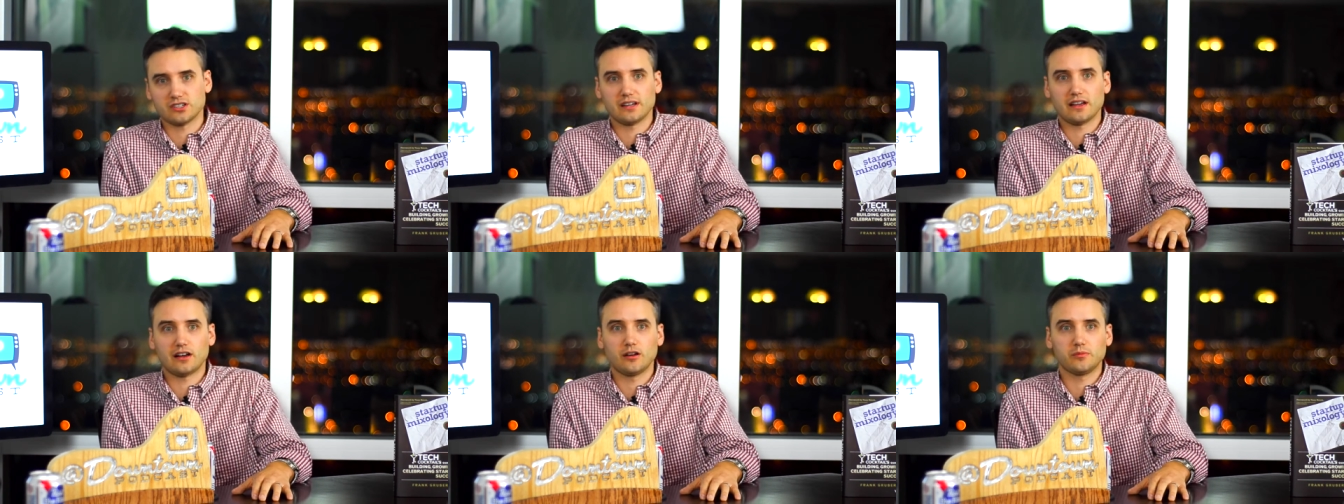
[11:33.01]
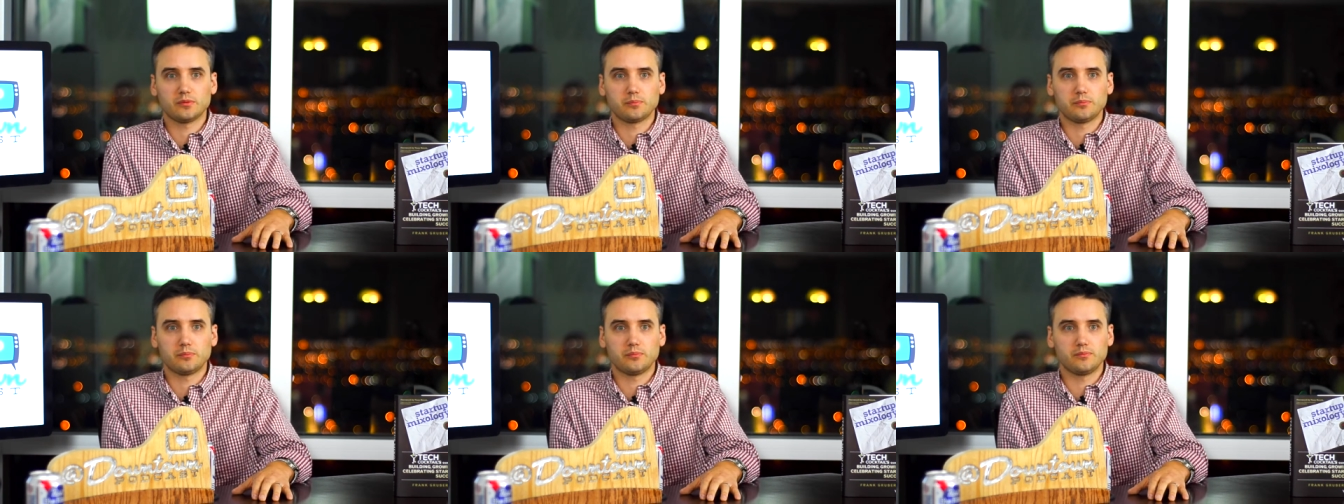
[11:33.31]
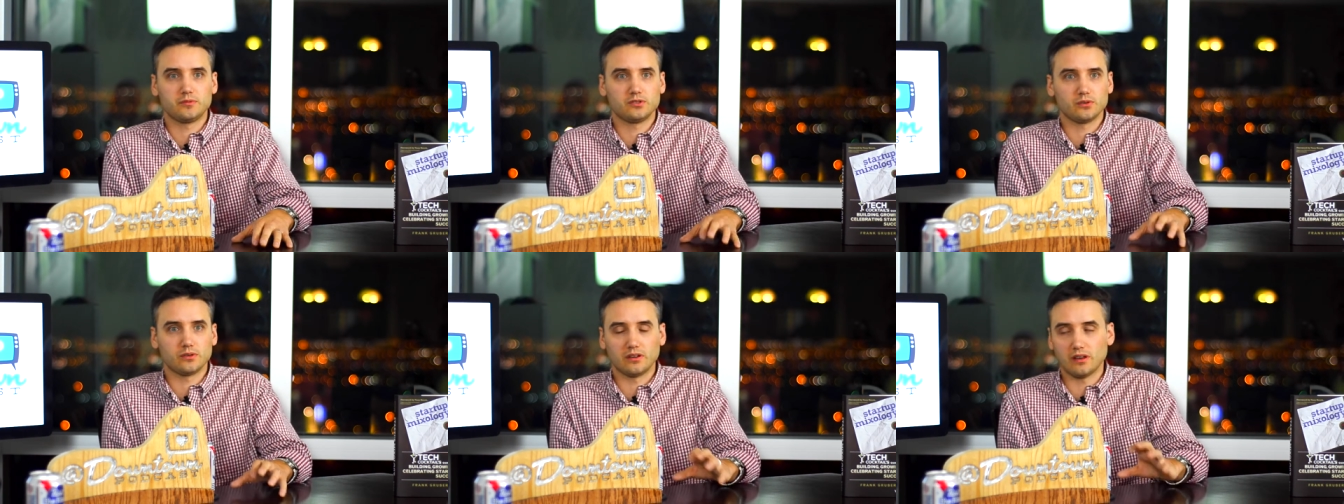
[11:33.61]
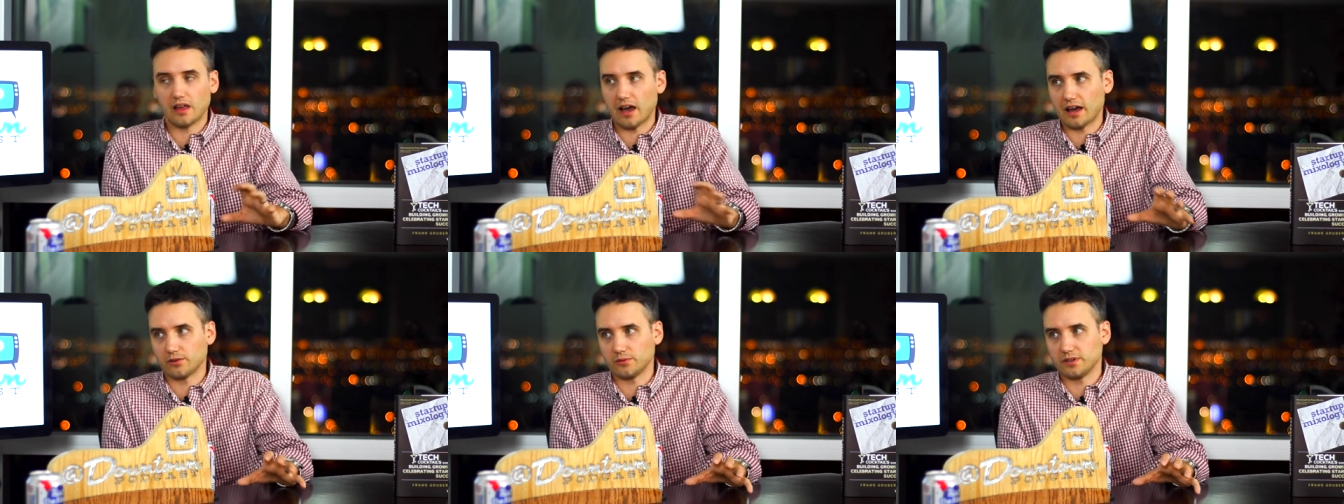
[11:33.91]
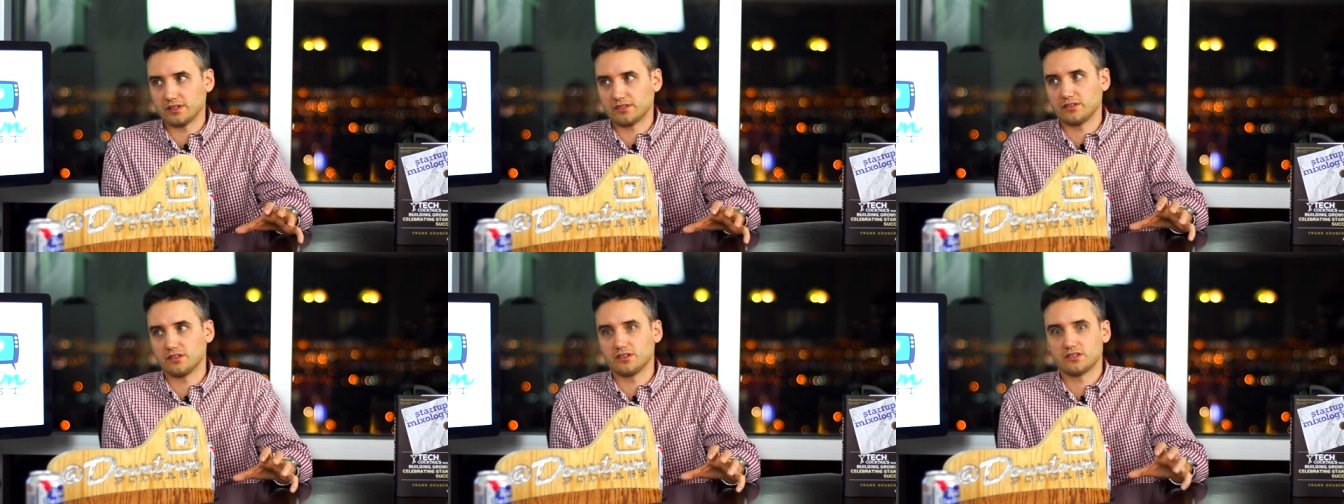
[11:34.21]
She helped do a lot of
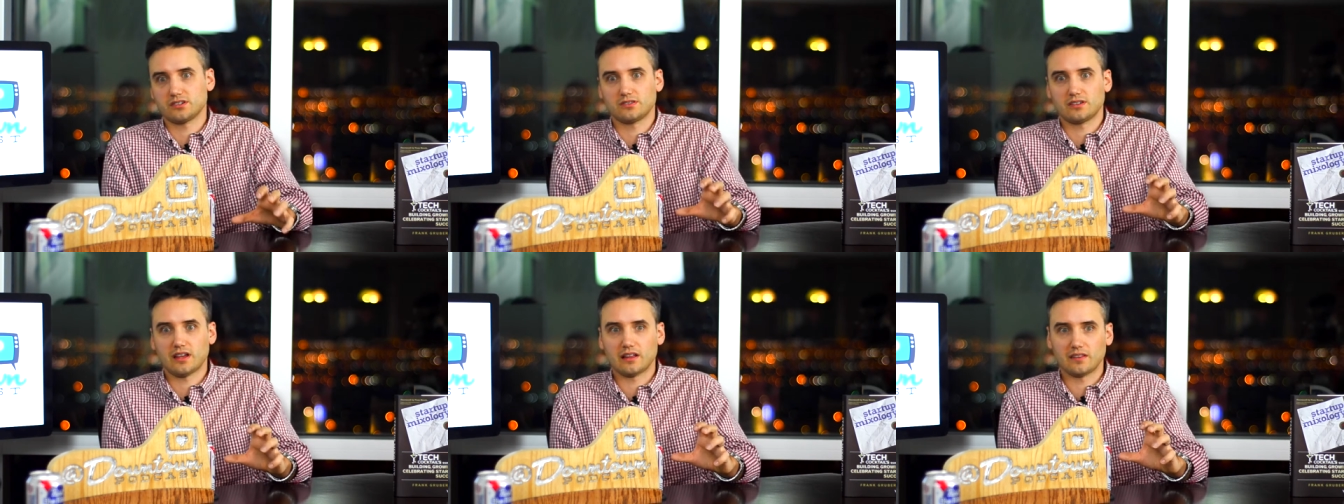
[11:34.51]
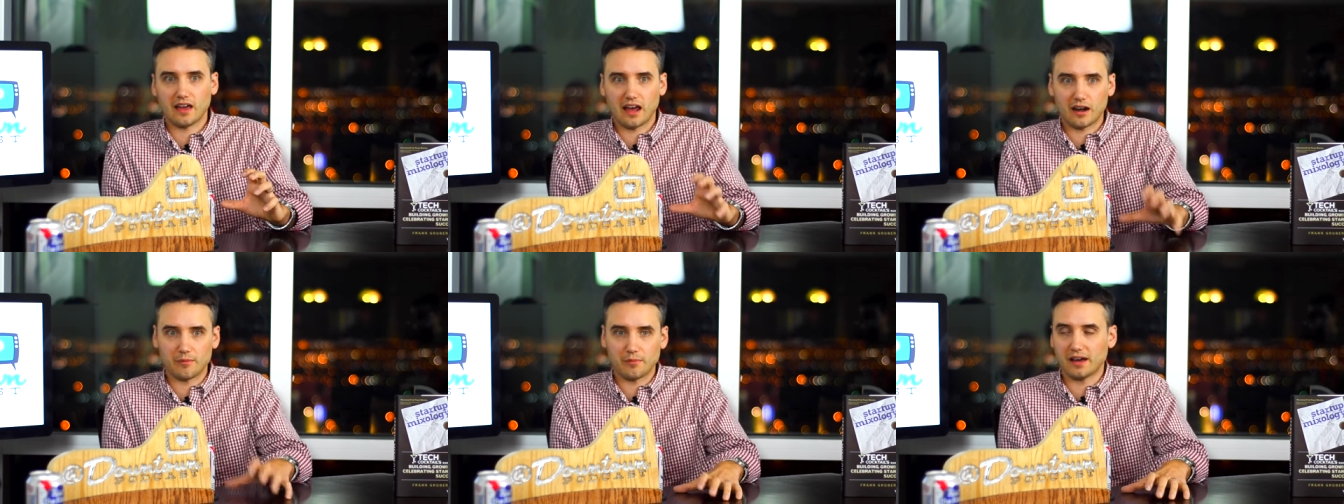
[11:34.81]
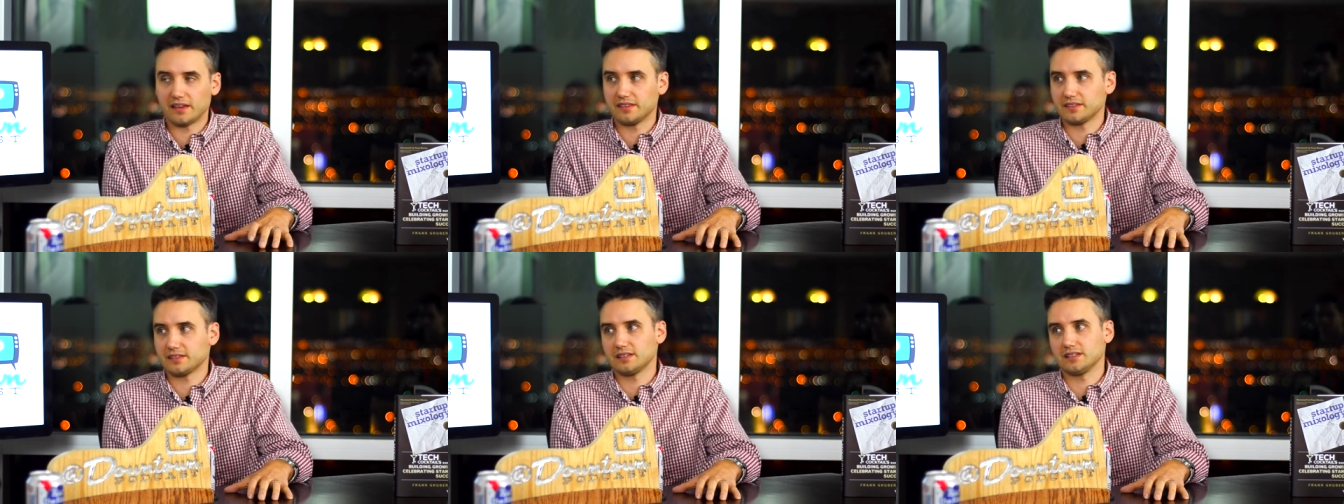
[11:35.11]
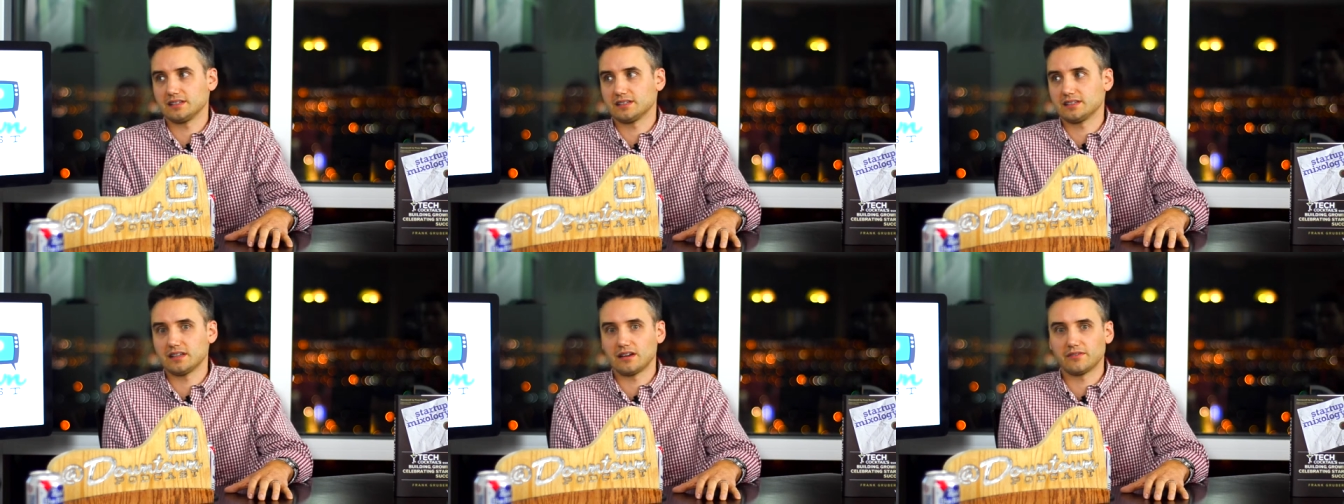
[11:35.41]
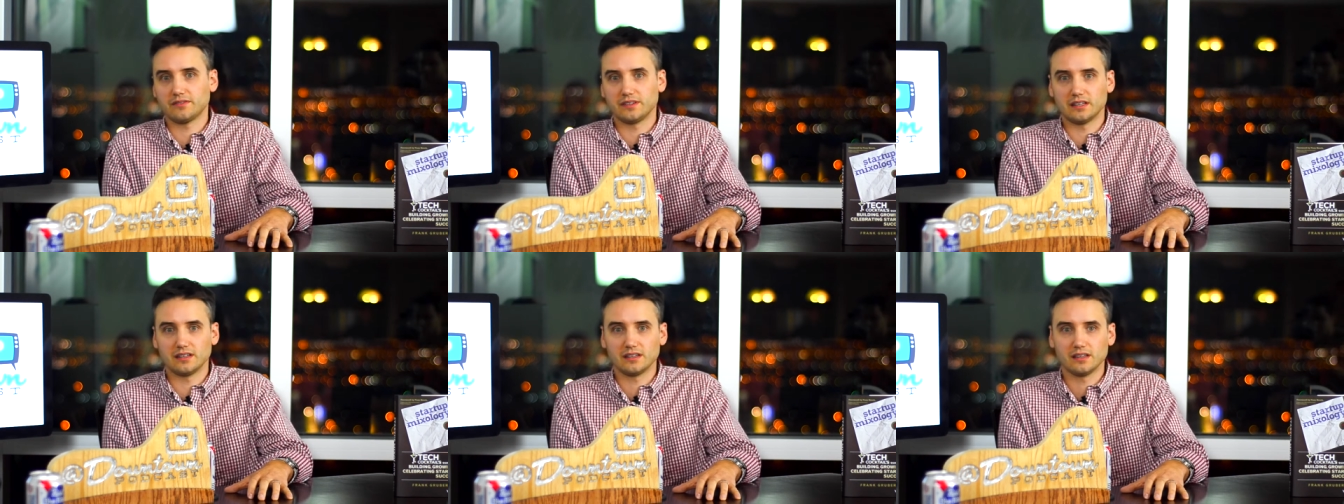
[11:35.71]
research, a lot of behind the scenes
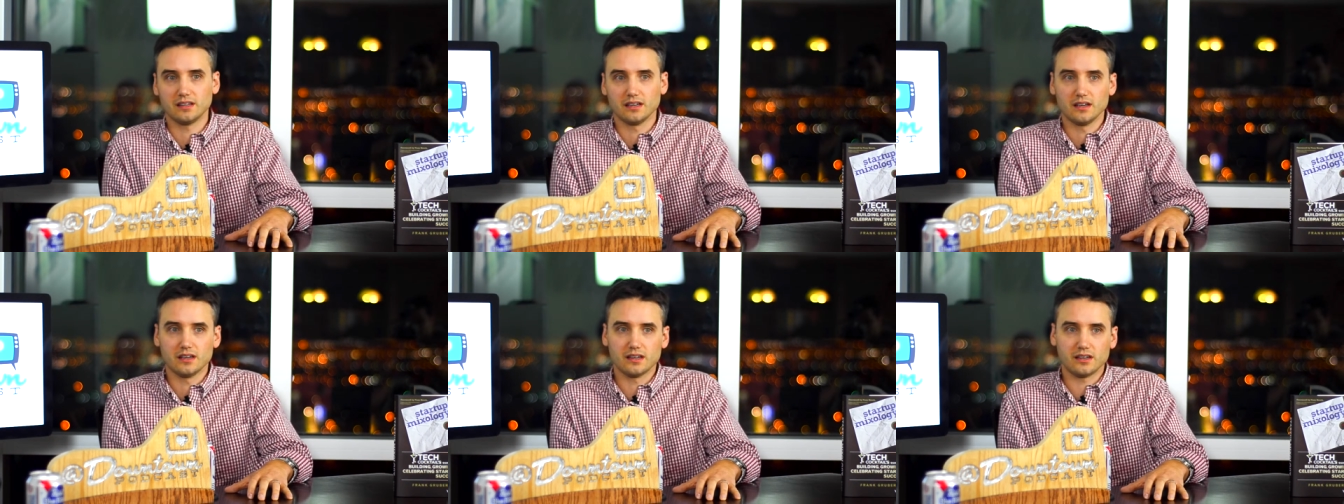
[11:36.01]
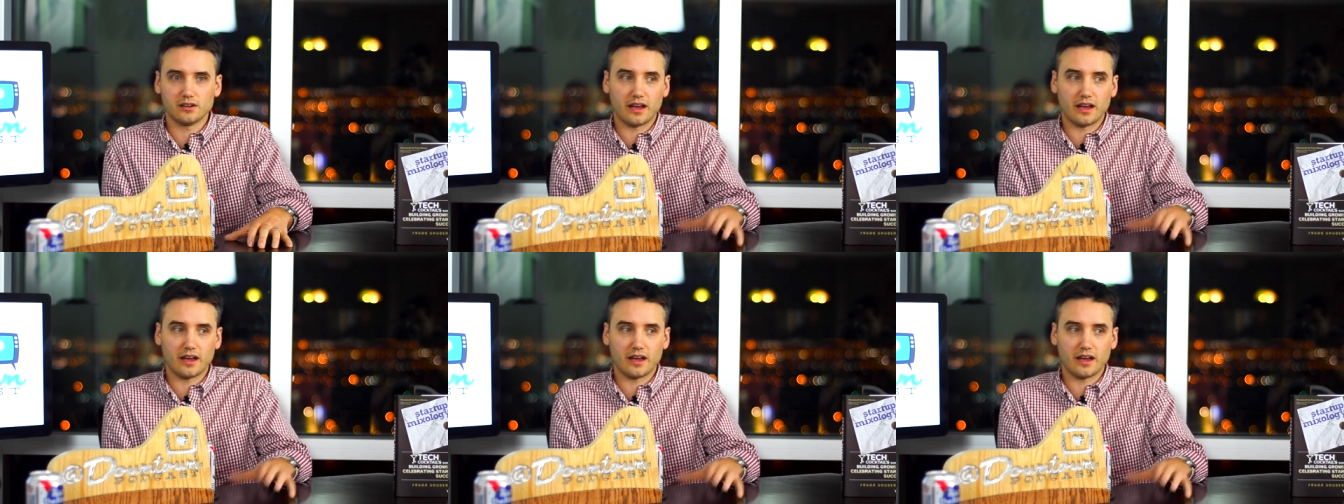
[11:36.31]
stuff mm, to mm-hmm.